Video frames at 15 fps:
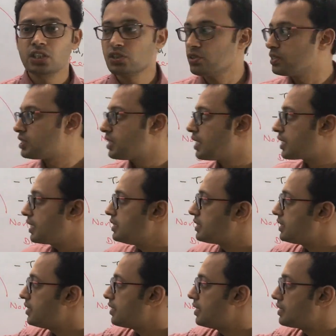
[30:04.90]
So these are
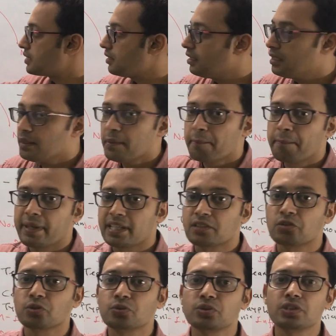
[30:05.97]
considered as a
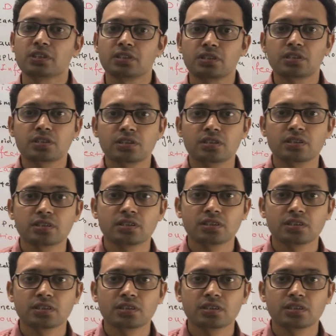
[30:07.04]
pathogens.